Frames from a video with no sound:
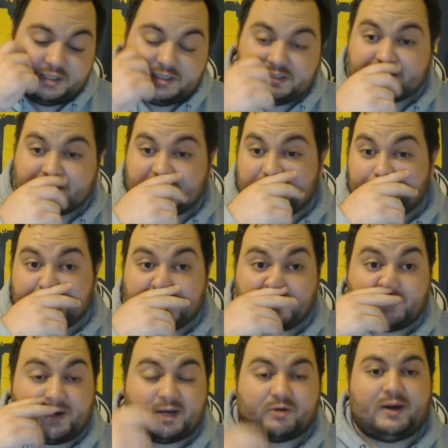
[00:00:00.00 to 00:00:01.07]
It's going to be a
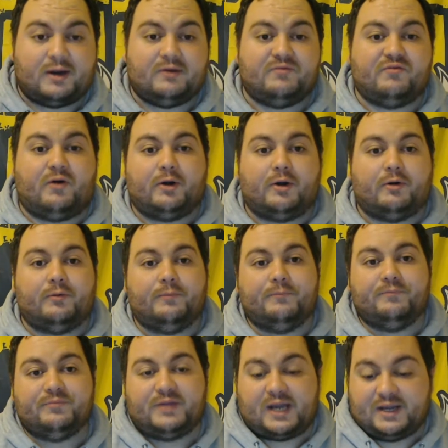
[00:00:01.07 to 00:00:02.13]
great grand final.
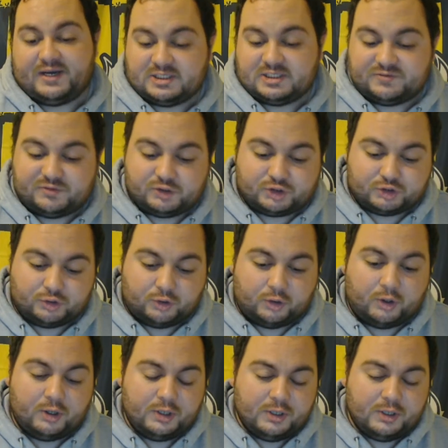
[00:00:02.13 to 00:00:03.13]
That is for sure.